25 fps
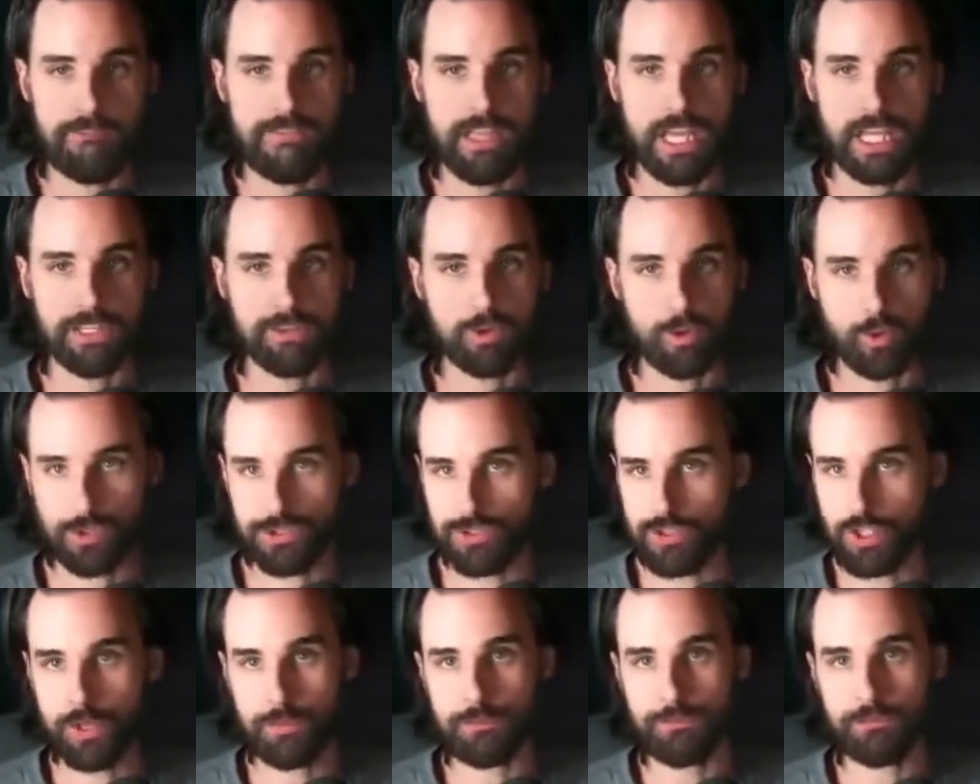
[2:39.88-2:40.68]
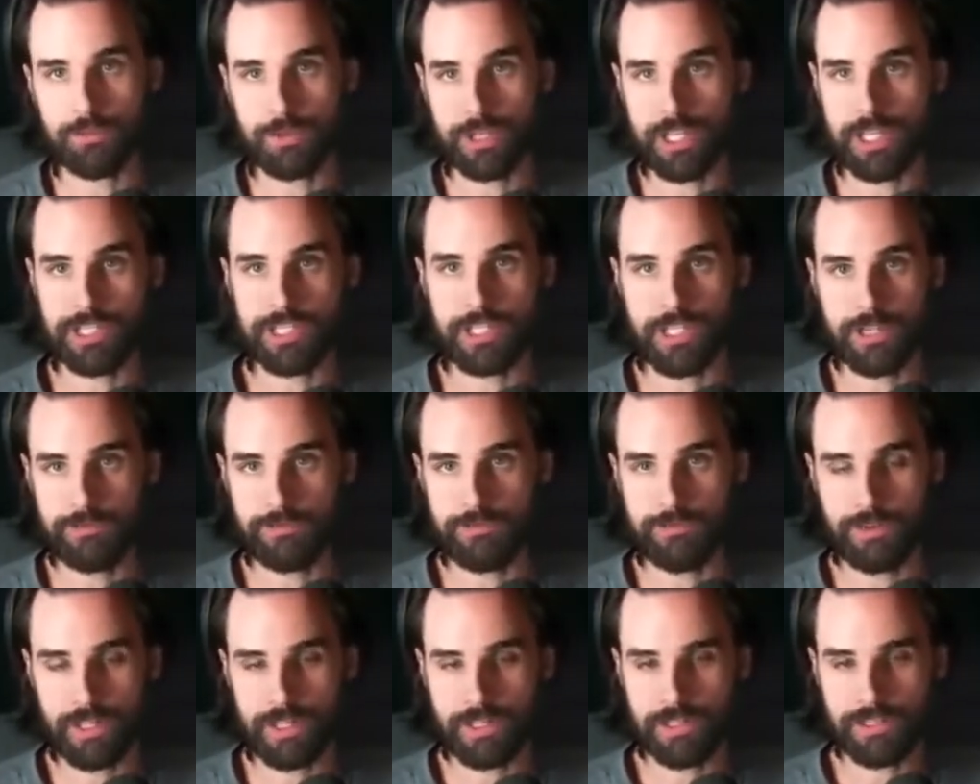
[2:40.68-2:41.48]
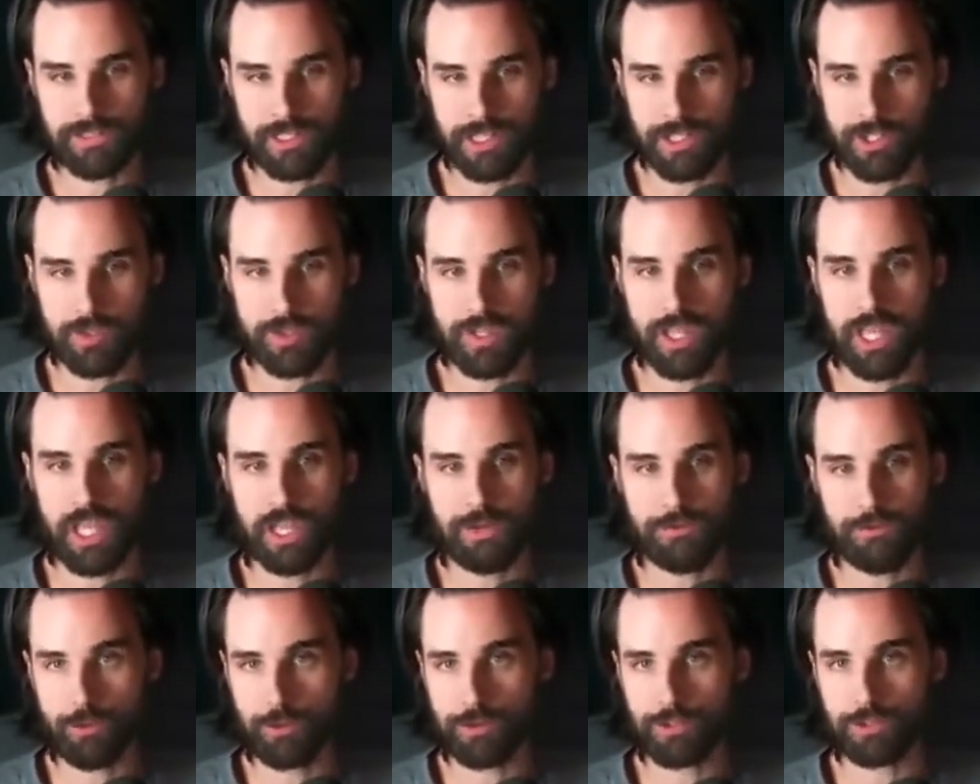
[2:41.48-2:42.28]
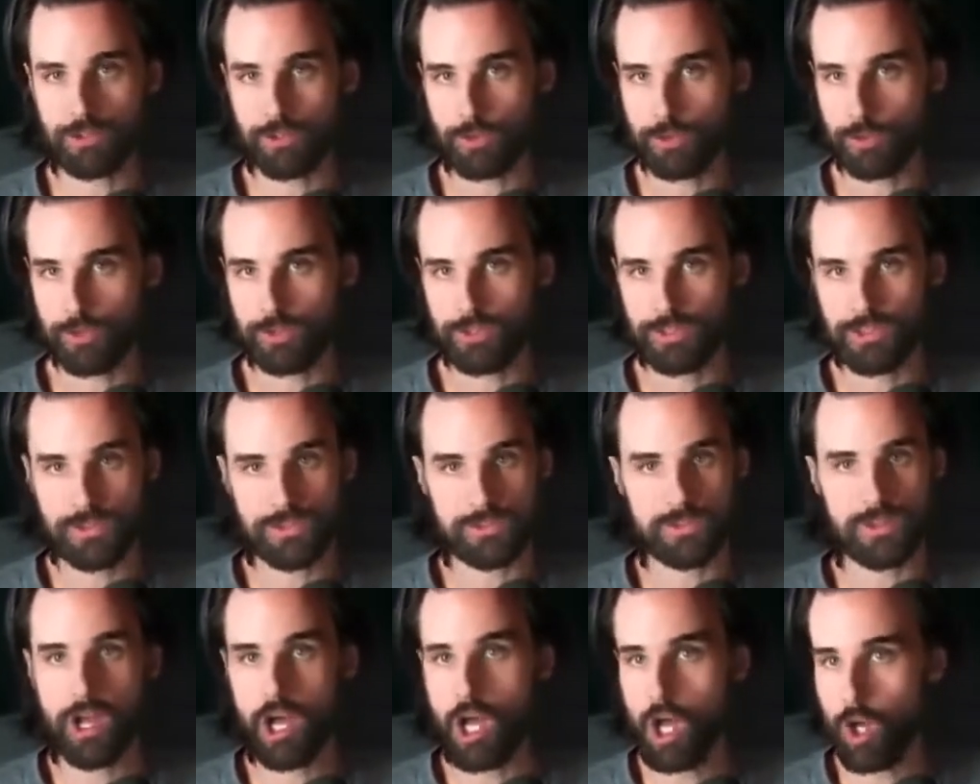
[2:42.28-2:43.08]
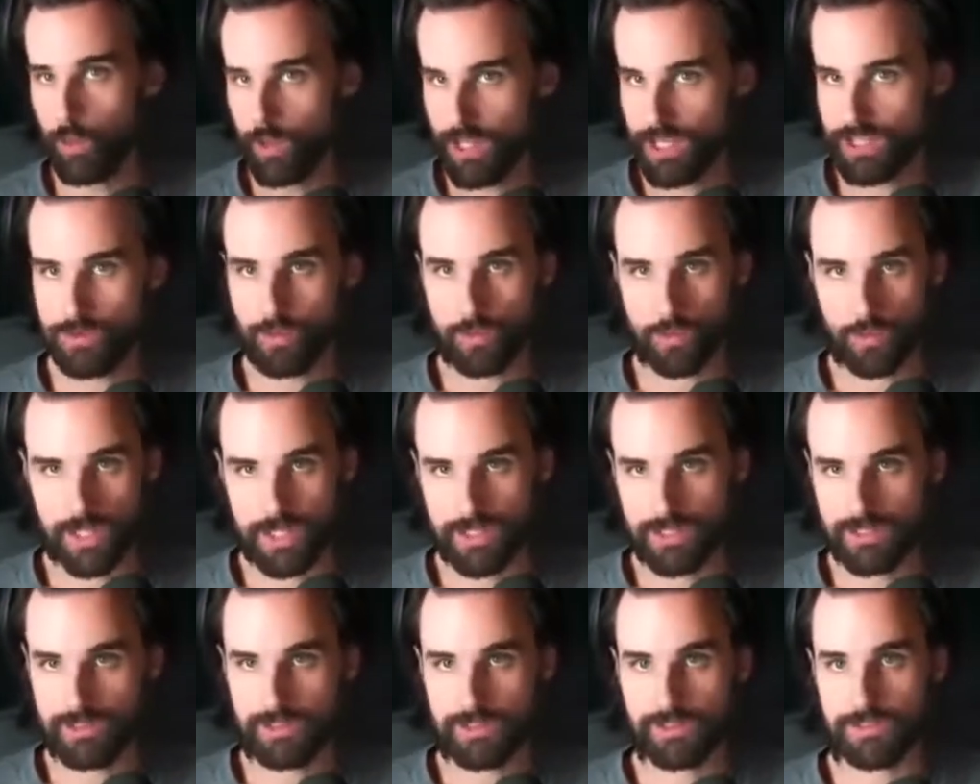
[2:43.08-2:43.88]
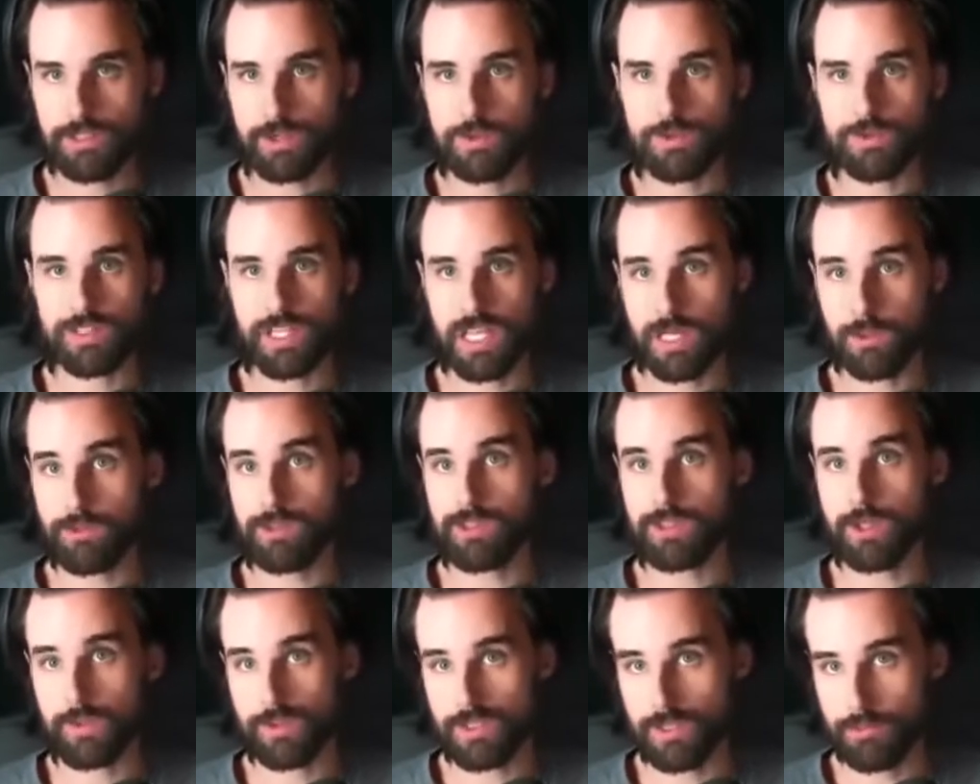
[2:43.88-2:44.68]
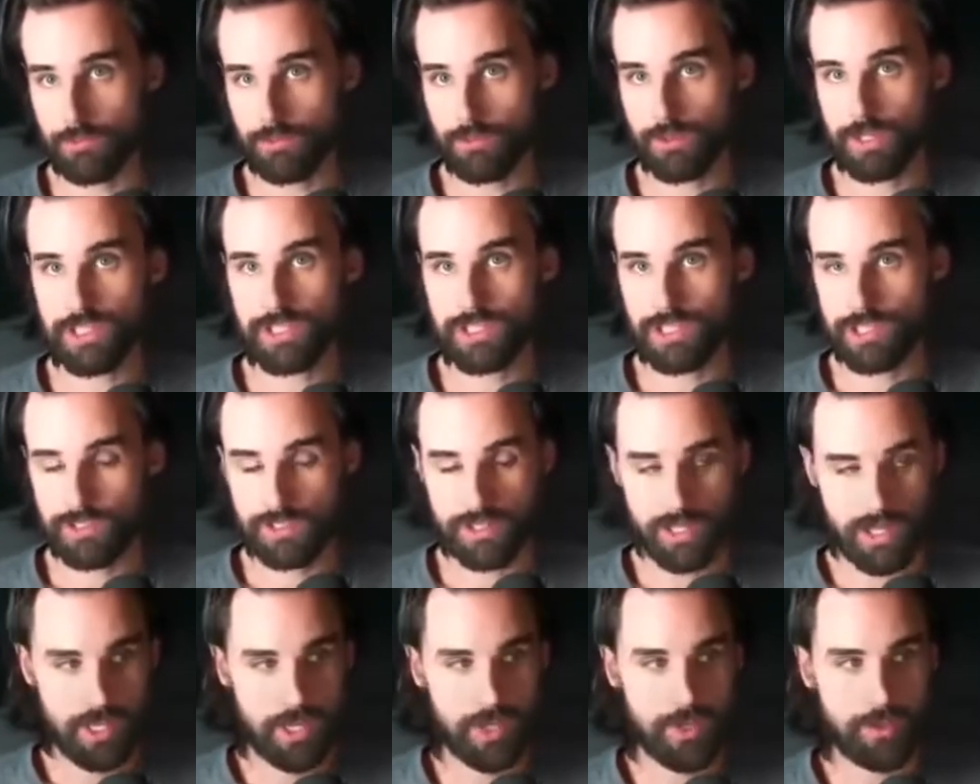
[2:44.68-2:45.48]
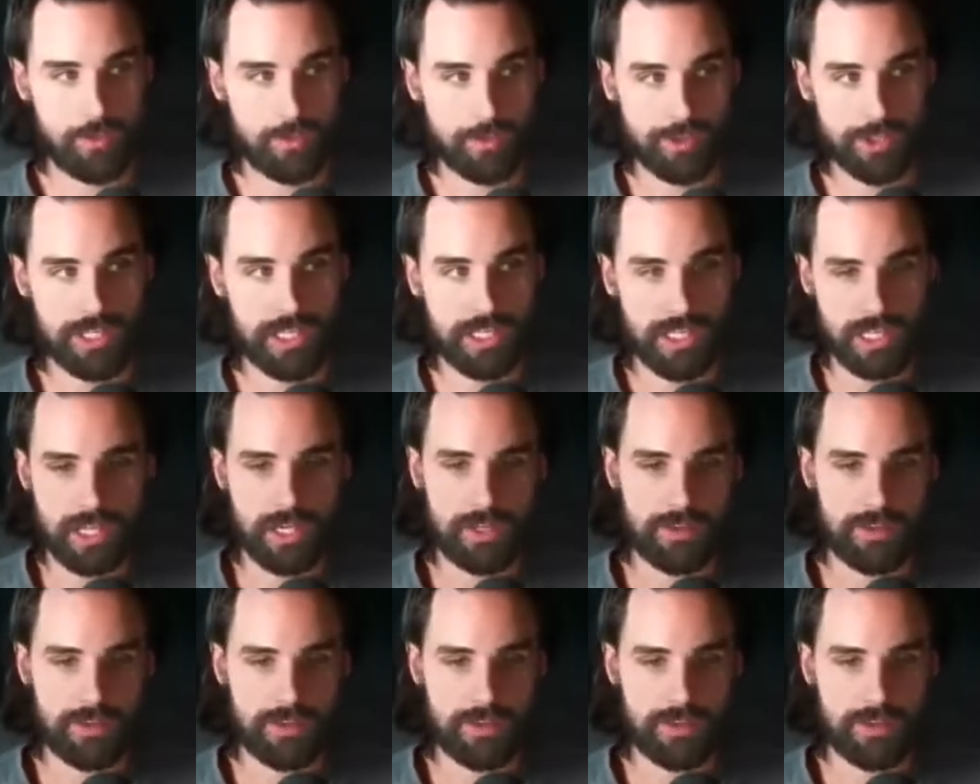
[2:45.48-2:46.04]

And of course, don't bridge any funds that you can't afford to lose, because there's always risks associated with using bridges when you're getting on